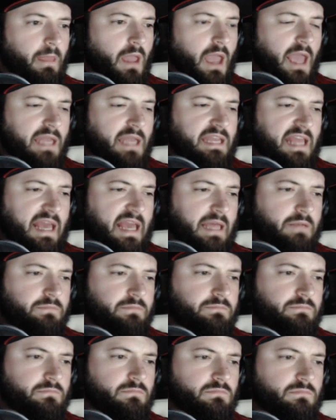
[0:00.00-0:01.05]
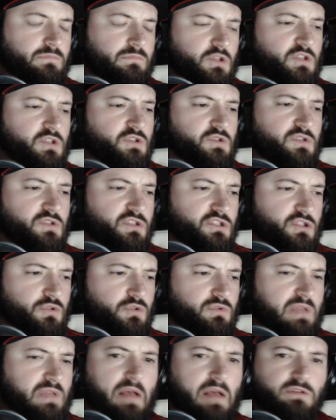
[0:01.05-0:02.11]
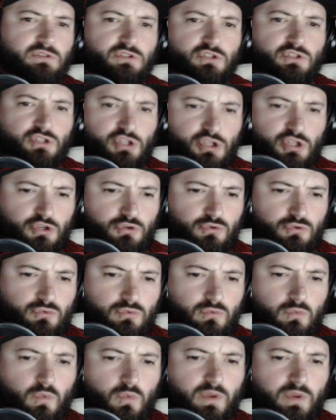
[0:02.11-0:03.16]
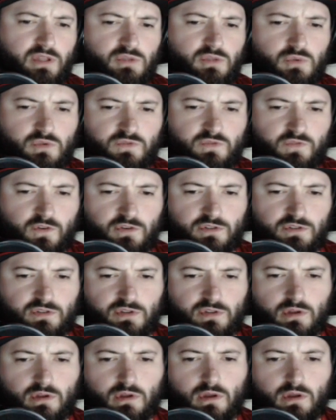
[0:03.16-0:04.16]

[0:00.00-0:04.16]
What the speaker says: And yet, so this is in 2002 when this was first